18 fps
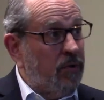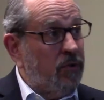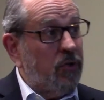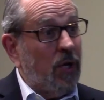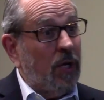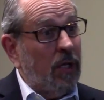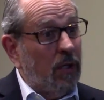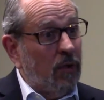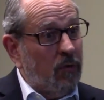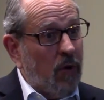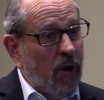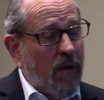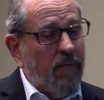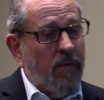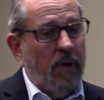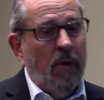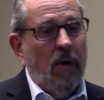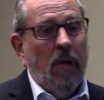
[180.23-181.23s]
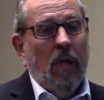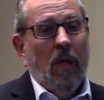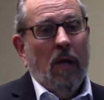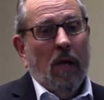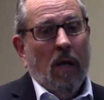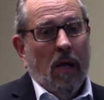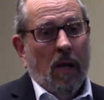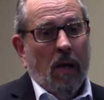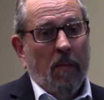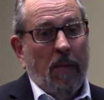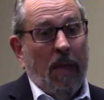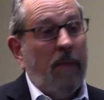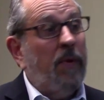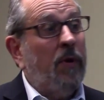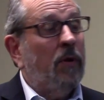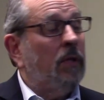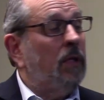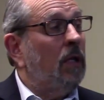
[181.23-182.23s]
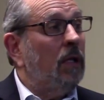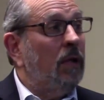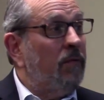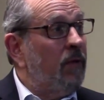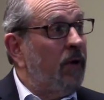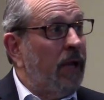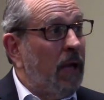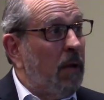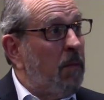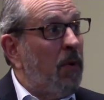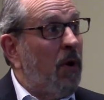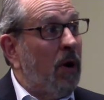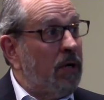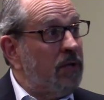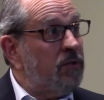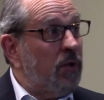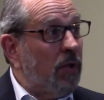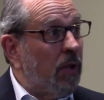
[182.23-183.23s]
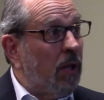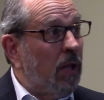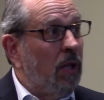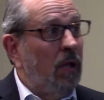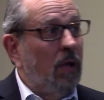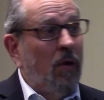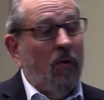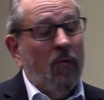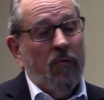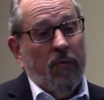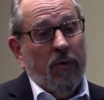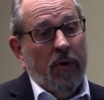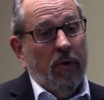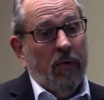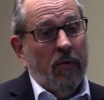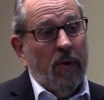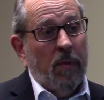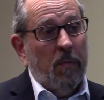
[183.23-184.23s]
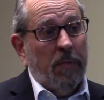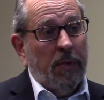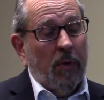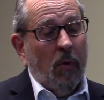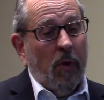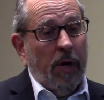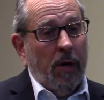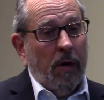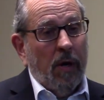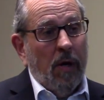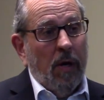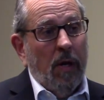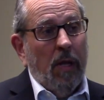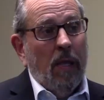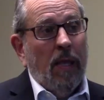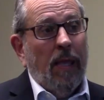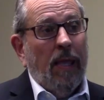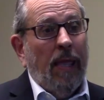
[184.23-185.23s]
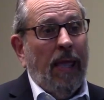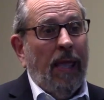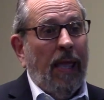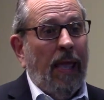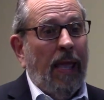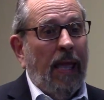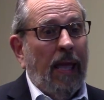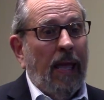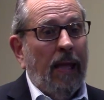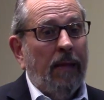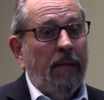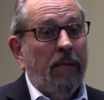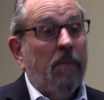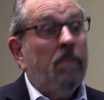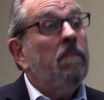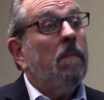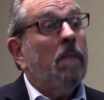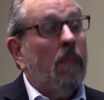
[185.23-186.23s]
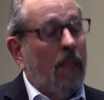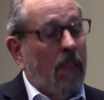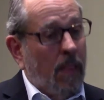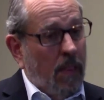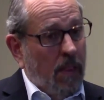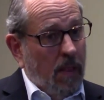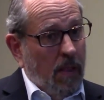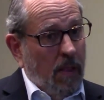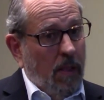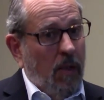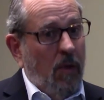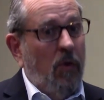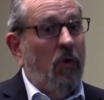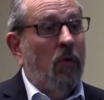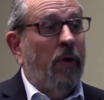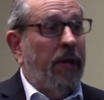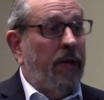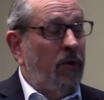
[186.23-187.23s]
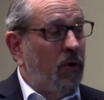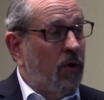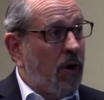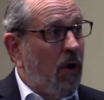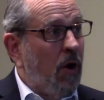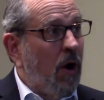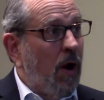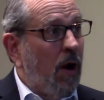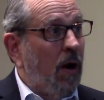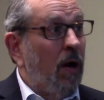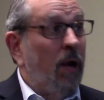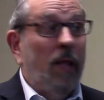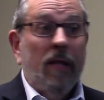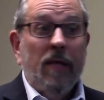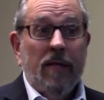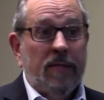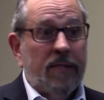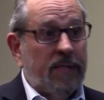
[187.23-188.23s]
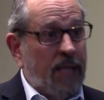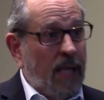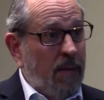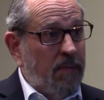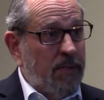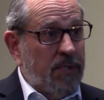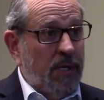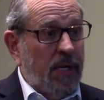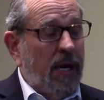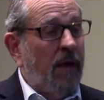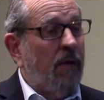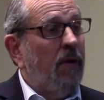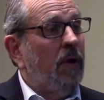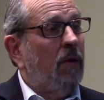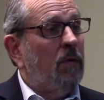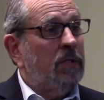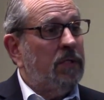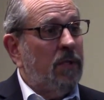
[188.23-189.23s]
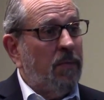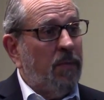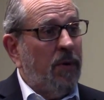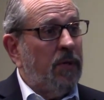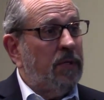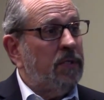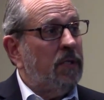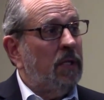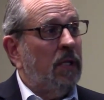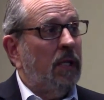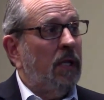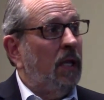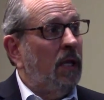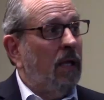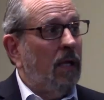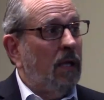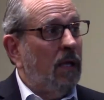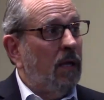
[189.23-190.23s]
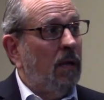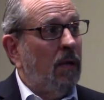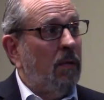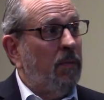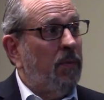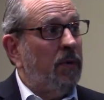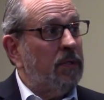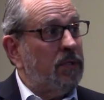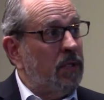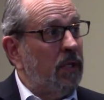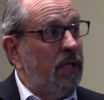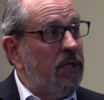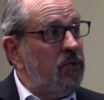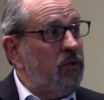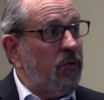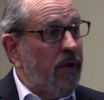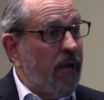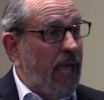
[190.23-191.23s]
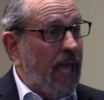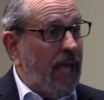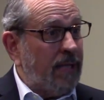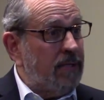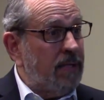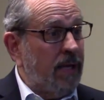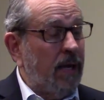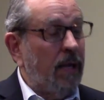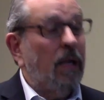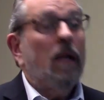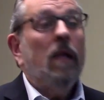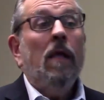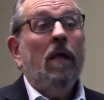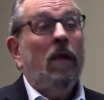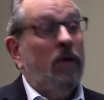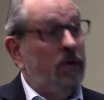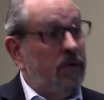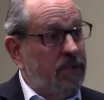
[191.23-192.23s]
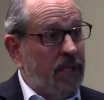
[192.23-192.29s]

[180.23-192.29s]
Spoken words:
shuttle driver. Maybe you're delivering a parcel for your employer and you're in your car. Same scenario as the personal injury accident. You're